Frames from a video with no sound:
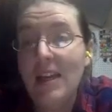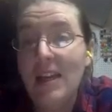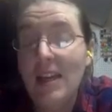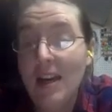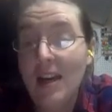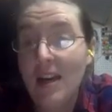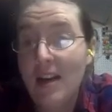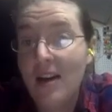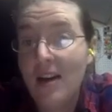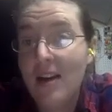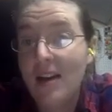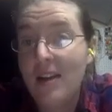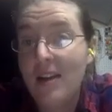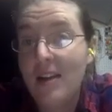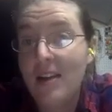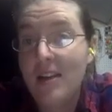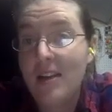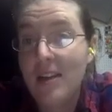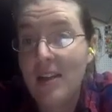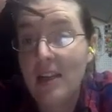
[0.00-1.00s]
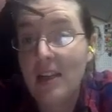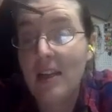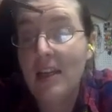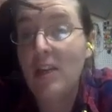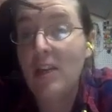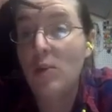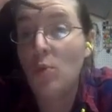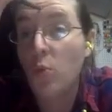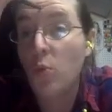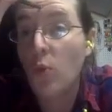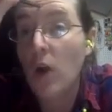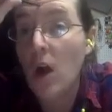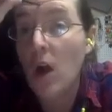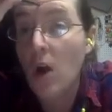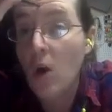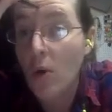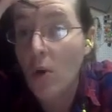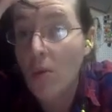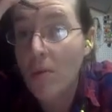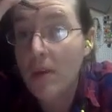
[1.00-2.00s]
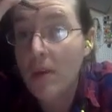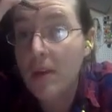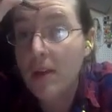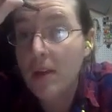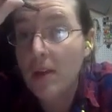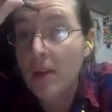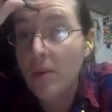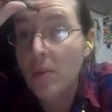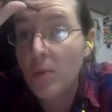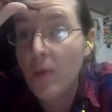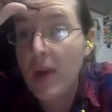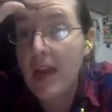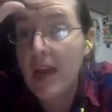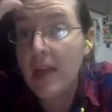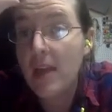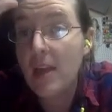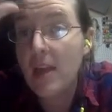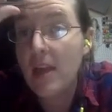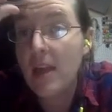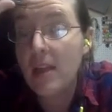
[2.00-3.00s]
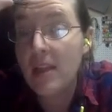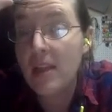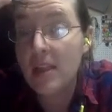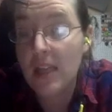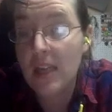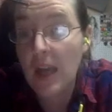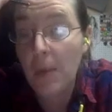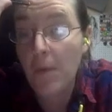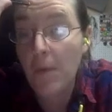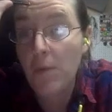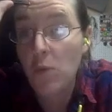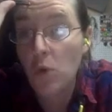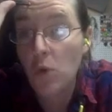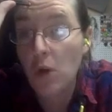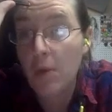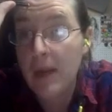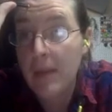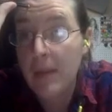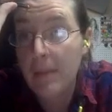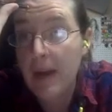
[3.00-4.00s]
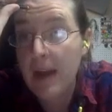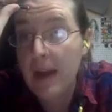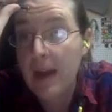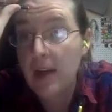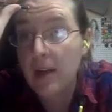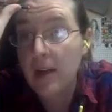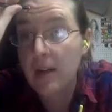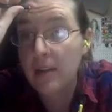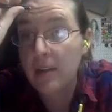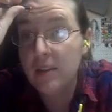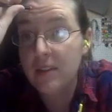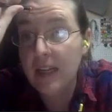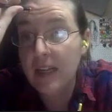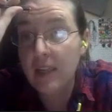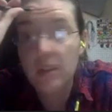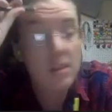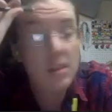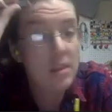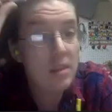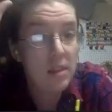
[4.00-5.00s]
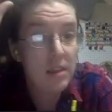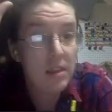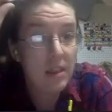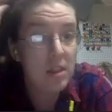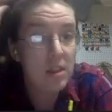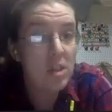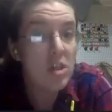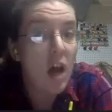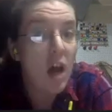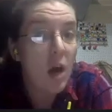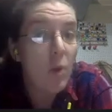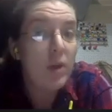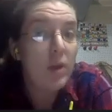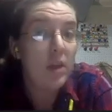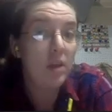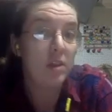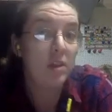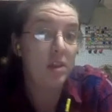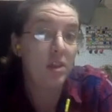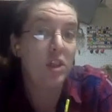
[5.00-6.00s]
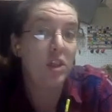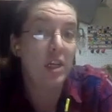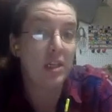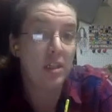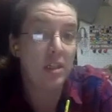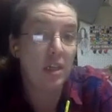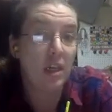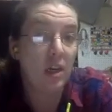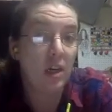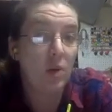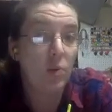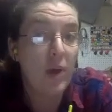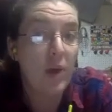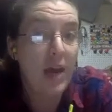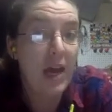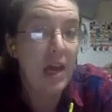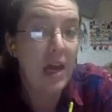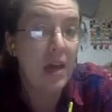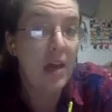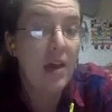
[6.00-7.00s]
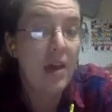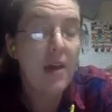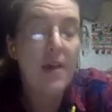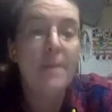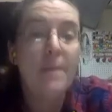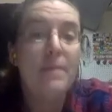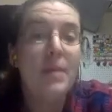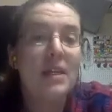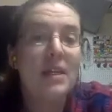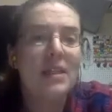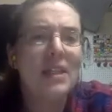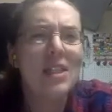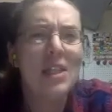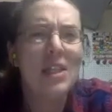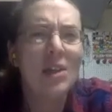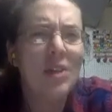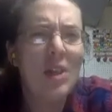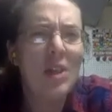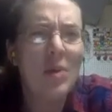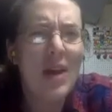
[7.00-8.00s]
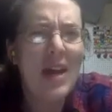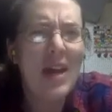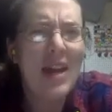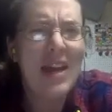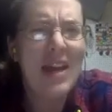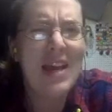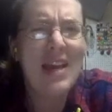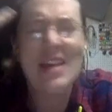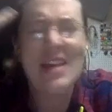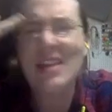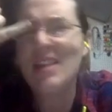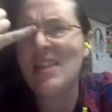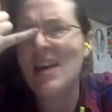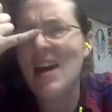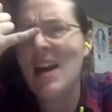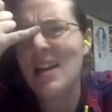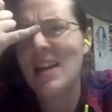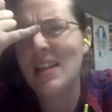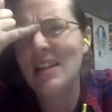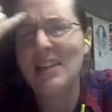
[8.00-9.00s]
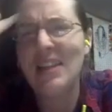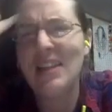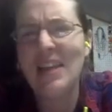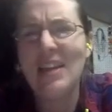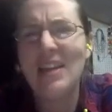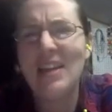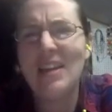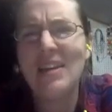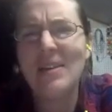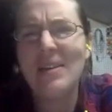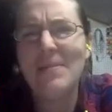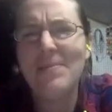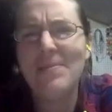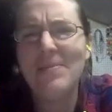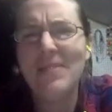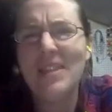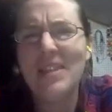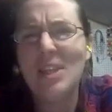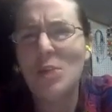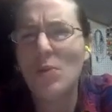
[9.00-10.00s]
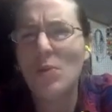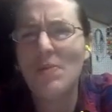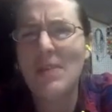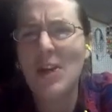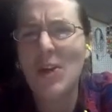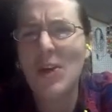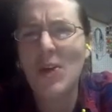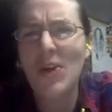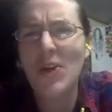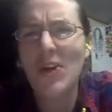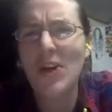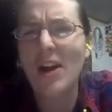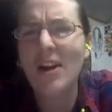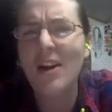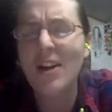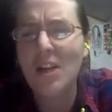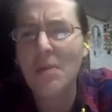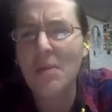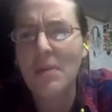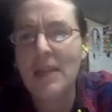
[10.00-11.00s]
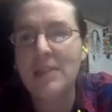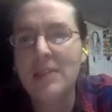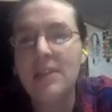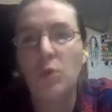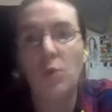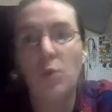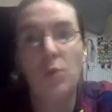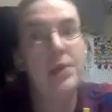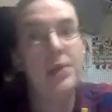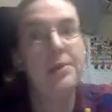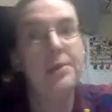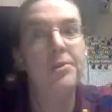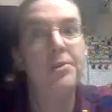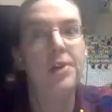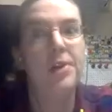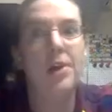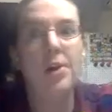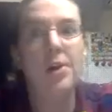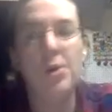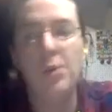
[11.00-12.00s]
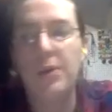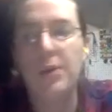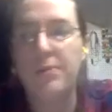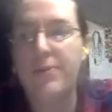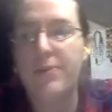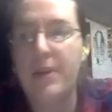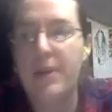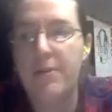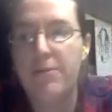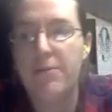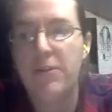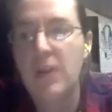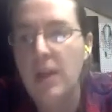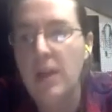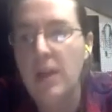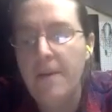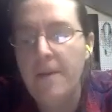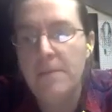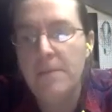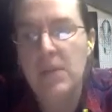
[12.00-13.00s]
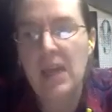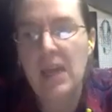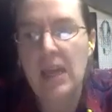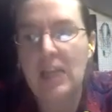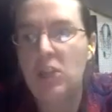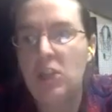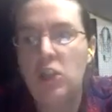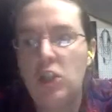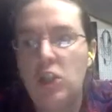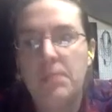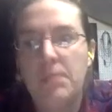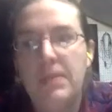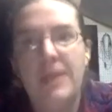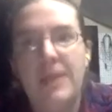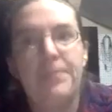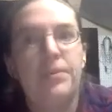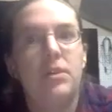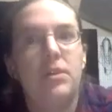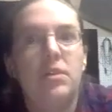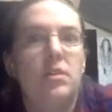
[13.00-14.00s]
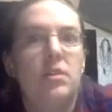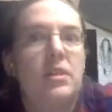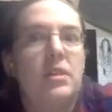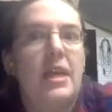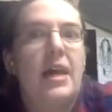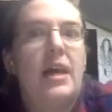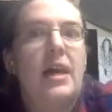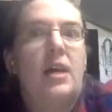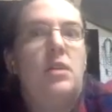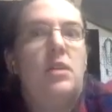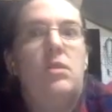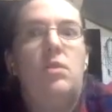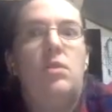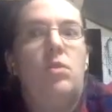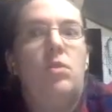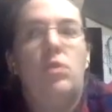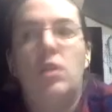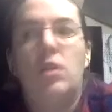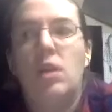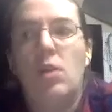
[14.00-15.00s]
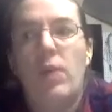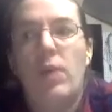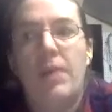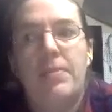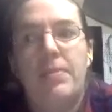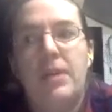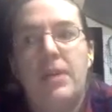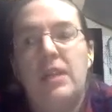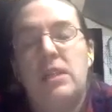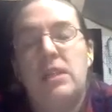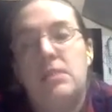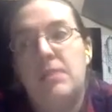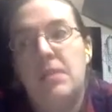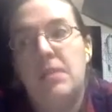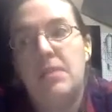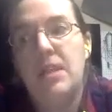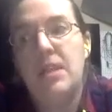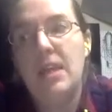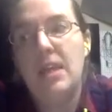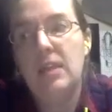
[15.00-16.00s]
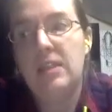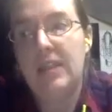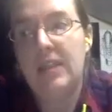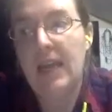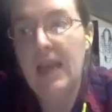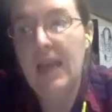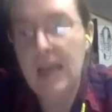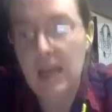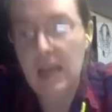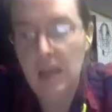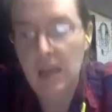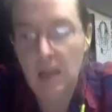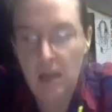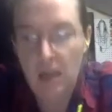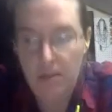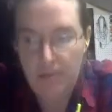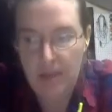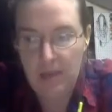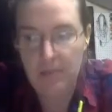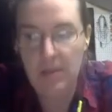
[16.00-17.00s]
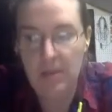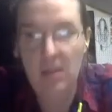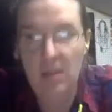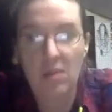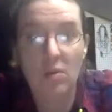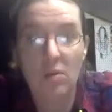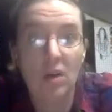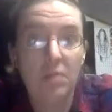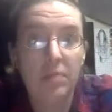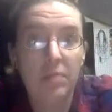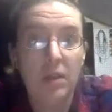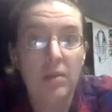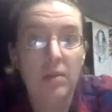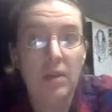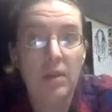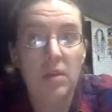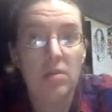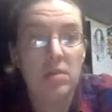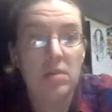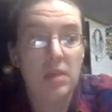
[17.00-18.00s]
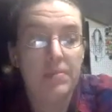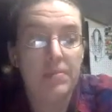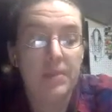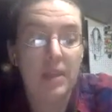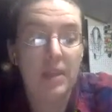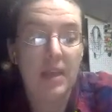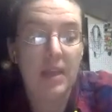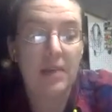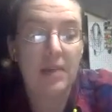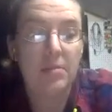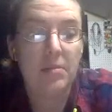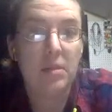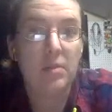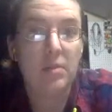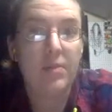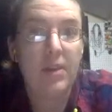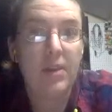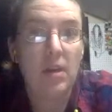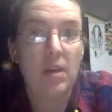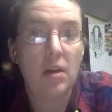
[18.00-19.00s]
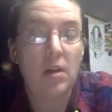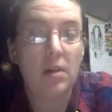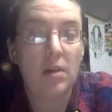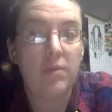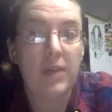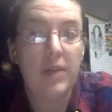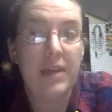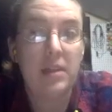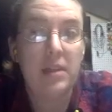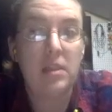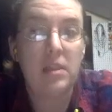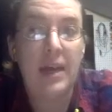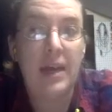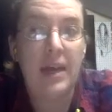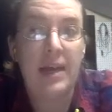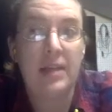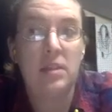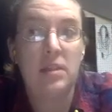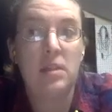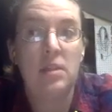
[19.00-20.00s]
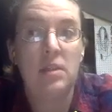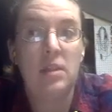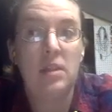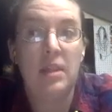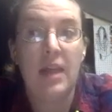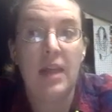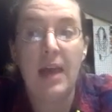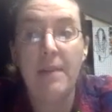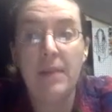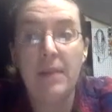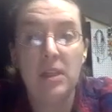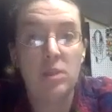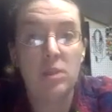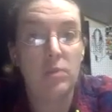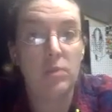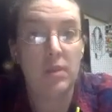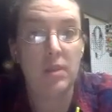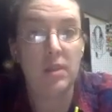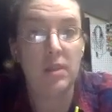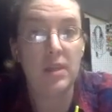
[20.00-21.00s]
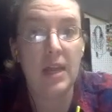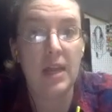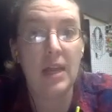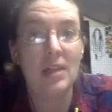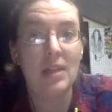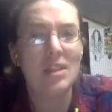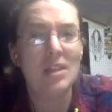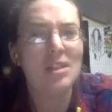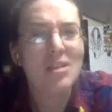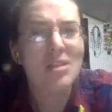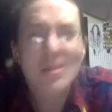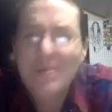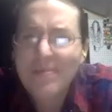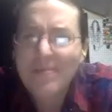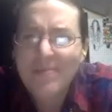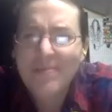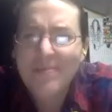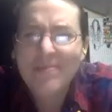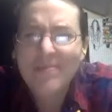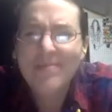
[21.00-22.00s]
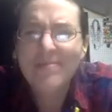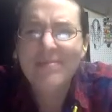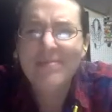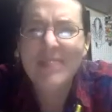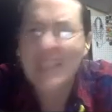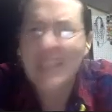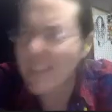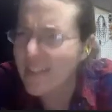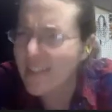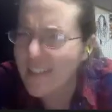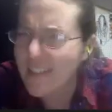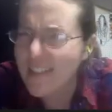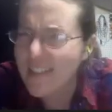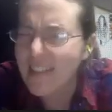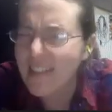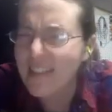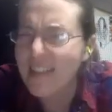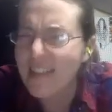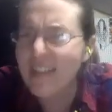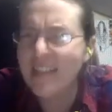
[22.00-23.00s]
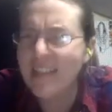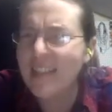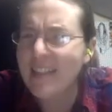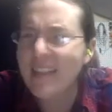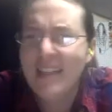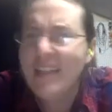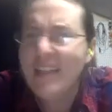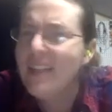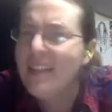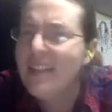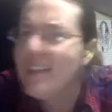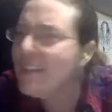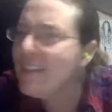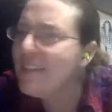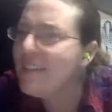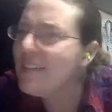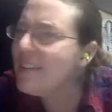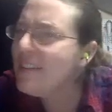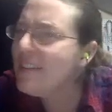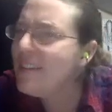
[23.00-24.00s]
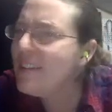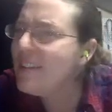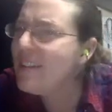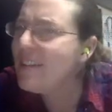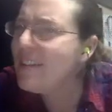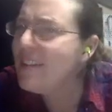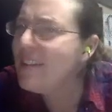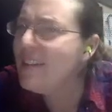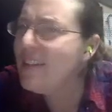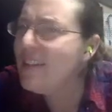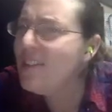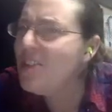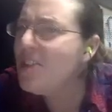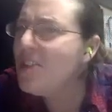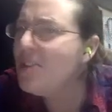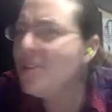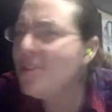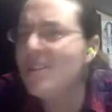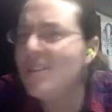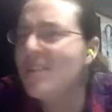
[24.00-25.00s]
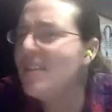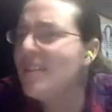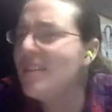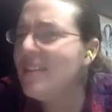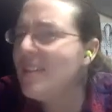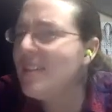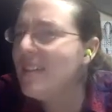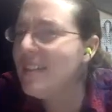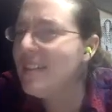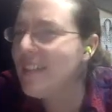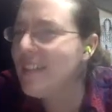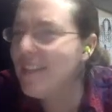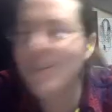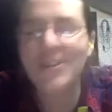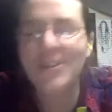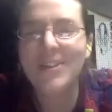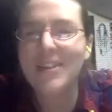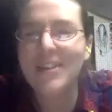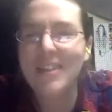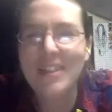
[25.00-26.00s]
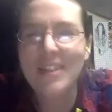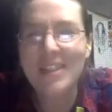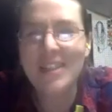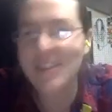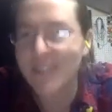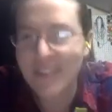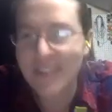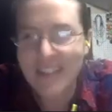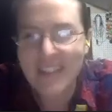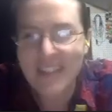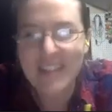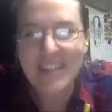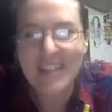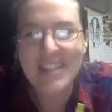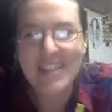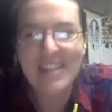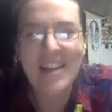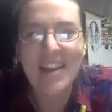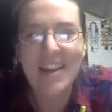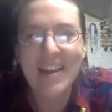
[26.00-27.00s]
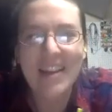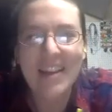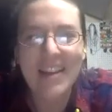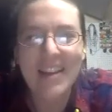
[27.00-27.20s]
uh, in Rome, right? In the time of the Roman Empire. That's not what you're suggesting here, right? Because that's the only way that, like, this would be a good argument. It's like, well, we don't know if ancient peoples had nuclear weapons. Maybe they did. Maybe they were blowing those up in the atmosphere as tests, and that messed with the dates. Seriously, like, dude, dude, that's not.